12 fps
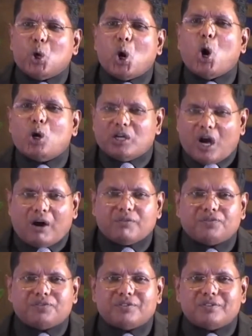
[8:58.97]
on
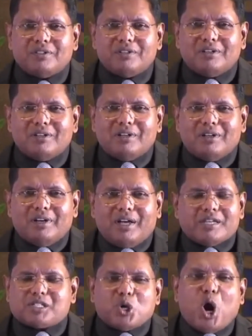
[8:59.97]
off.
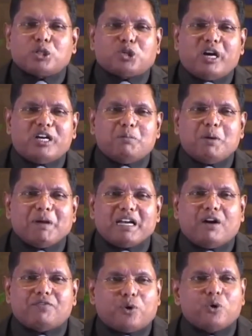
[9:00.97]
It's not going to be bed
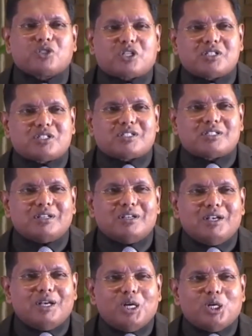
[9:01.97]
of roses.
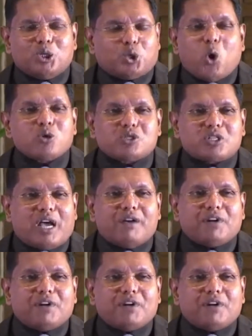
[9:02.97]
Don't ever